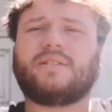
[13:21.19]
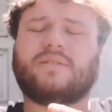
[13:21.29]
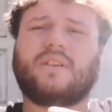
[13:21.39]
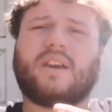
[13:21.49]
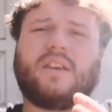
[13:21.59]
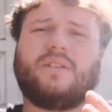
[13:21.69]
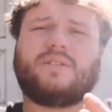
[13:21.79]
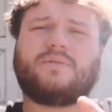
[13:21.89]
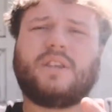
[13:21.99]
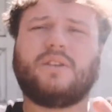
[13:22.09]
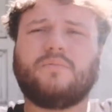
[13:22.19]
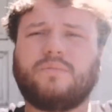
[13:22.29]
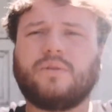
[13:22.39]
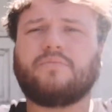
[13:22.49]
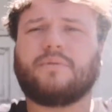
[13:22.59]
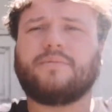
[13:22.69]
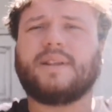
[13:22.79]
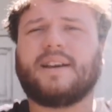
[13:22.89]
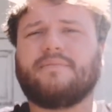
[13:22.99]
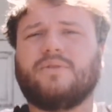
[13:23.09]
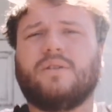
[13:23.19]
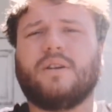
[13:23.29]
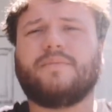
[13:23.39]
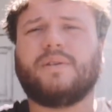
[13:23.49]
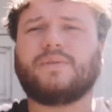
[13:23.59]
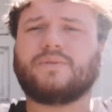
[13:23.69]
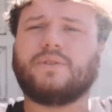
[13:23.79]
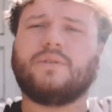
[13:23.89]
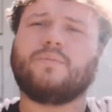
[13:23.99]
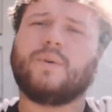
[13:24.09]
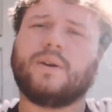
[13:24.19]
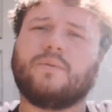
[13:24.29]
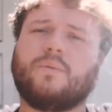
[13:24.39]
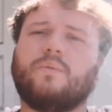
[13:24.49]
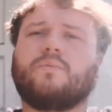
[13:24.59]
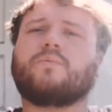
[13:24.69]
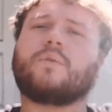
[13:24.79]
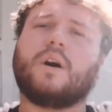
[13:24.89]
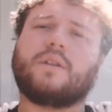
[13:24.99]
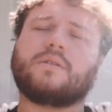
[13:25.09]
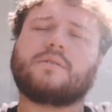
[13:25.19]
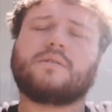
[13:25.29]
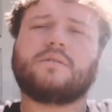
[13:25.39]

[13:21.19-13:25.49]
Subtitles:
until you get used to it, you will probably have more hypos, or you will run